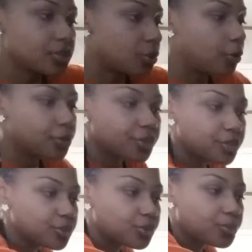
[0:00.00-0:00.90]
So all you're
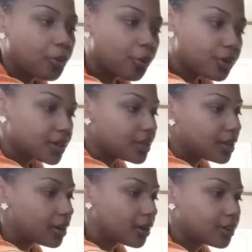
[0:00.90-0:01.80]
going to do is pour it in
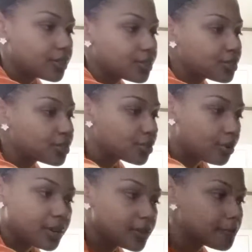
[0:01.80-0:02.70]
there,
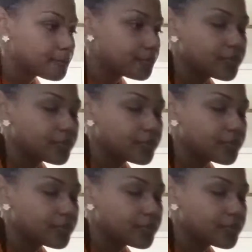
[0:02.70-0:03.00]
stir it,